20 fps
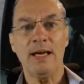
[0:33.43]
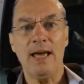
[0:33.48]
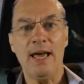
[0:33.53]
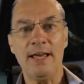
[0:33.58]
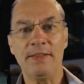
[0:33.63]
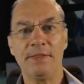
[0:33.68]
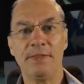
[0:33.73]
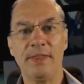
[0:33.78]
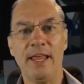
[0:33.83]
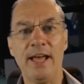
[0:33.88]

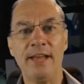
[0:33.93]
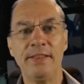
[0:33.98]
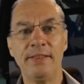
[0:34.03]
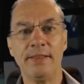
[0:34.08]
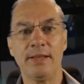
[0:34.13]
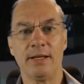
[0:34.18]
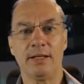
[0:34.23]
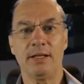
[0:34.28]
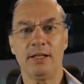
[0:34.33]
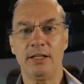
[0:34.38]
And
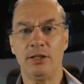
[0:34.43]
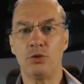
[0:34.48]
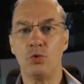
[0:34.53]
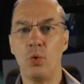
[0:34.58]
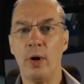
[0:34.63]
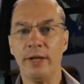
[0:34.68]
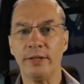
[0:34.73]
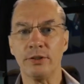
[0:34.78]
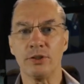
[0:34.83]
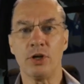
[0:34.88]
then it
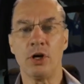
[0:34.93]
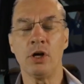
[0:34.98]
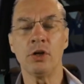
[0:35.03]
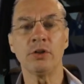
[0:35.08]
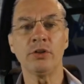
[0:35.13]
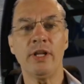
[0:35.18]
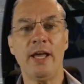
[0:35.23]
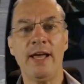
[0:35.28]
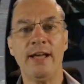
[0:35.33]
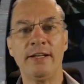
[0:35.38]
went
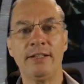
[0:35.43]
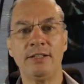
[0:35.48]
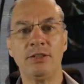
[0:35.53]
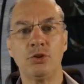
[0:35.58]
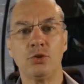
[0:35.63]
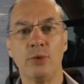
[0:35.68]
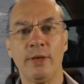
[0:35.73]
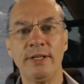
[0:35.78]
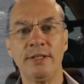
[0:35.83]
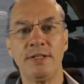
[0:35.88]
on, and in
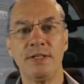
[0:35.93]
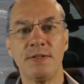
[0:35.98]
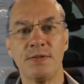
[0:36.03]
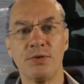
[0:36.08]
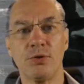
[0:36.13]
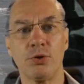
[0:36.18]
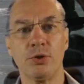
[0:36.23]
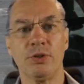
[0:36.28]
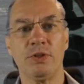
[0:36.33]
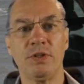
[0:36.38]

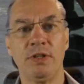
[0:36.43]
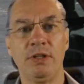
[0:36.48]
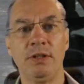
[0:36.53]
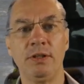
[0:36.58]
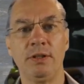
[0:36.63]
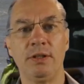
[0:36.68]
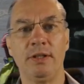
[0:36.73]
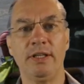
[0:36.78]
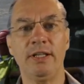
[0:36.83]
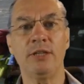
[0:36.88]

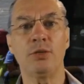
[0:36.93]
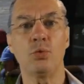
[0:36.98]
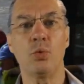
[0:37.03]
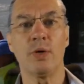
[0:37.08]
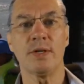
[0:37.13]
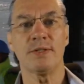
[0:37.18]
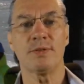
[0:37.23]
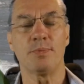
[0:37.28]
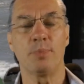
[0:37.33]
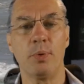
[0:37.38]
2013 it
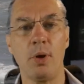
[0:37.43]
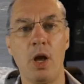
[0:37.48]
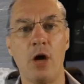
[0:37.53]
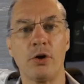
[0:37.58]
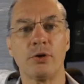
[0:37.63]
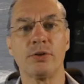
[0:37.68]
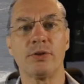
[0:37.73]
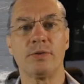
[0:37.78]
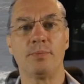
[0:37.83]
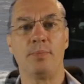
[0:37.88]
was
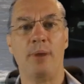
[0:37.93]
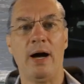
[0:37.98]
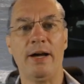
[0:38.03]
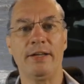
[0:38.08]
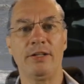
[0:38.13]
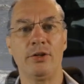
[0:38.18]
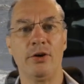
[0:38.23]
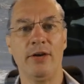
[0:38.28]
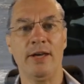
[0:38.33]
blocked by the